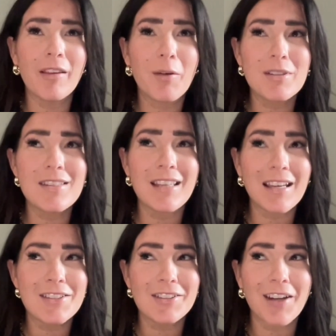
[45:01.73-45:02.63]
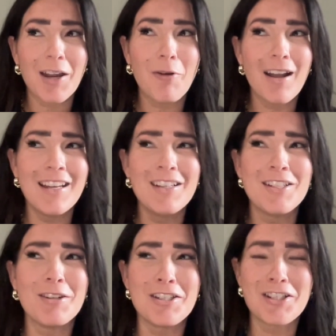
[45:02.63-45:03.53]
bummer, that wasn't the answer I
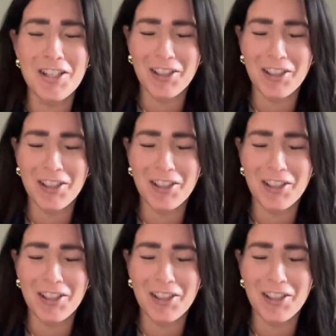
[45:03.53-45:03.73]
wanted you to